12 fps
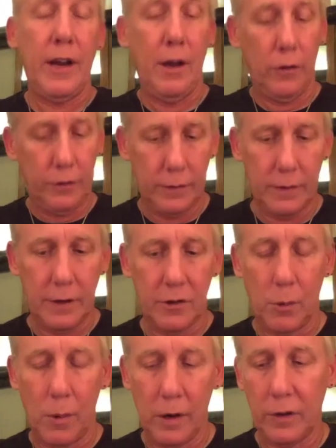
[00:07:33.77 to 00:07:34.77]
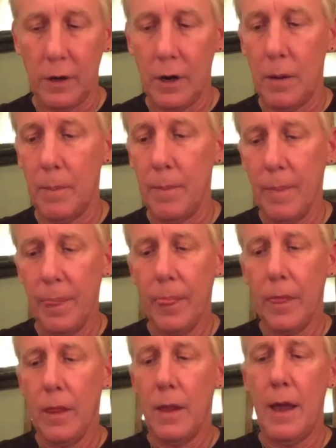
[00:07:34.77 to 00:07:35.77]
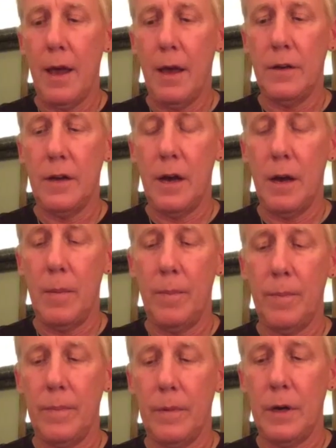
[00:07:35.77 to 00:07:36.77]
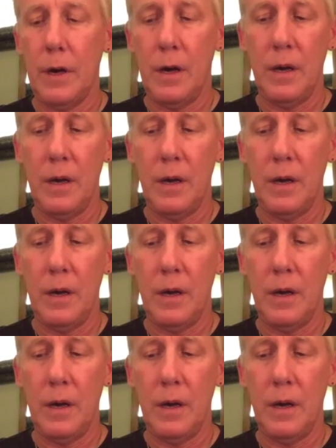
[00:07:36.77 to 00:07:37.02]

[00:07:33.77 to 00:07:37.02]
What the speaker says: Surrey Hills, that's where it was.